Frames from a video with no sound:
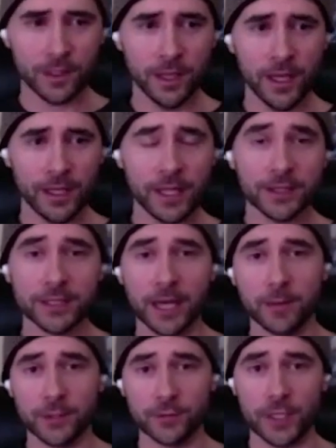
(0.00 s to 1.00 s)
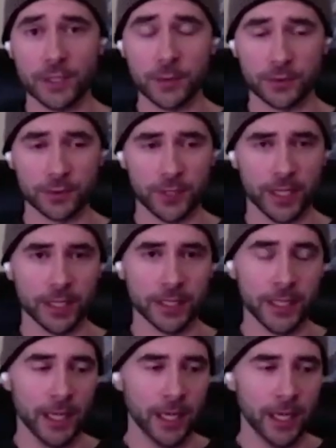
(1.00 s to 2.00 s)
And at the time, it was Facebook related
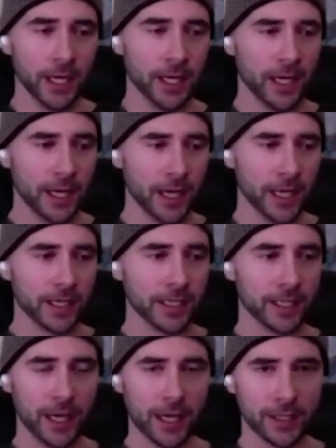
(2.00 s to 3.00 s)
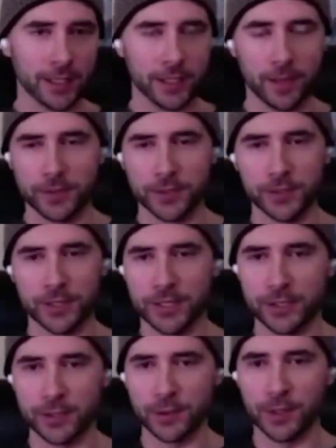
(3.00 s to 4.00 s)
uh, I and I got the opportunity
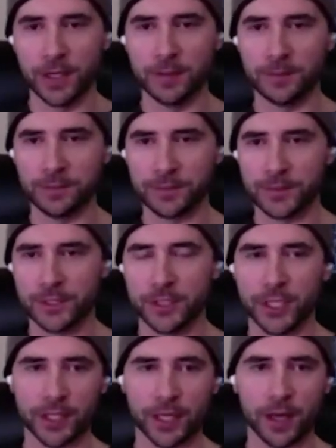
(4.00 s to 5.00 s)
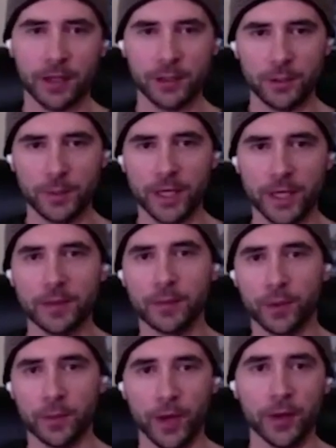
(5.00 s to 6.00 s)
to um, to check that out a little bit
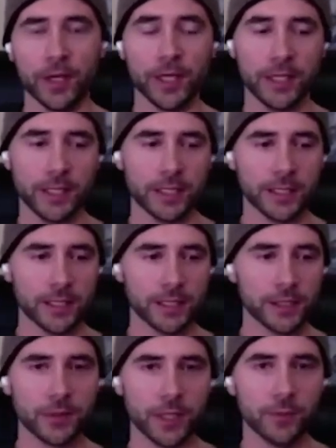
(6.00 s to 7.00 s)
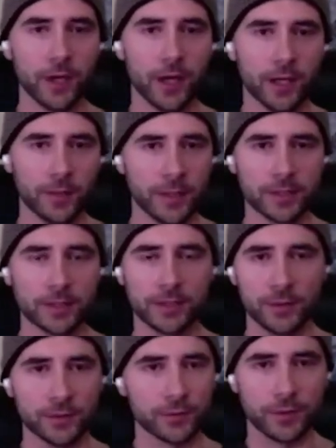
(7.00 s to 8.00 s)
and promote it, and it, it did really well, and my
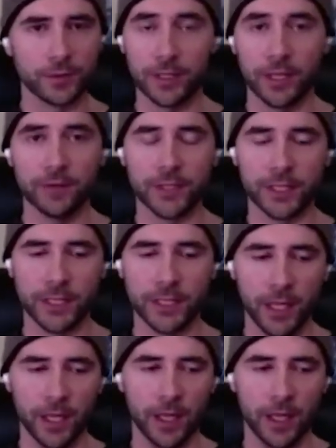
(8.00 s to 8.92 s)
students really loved it.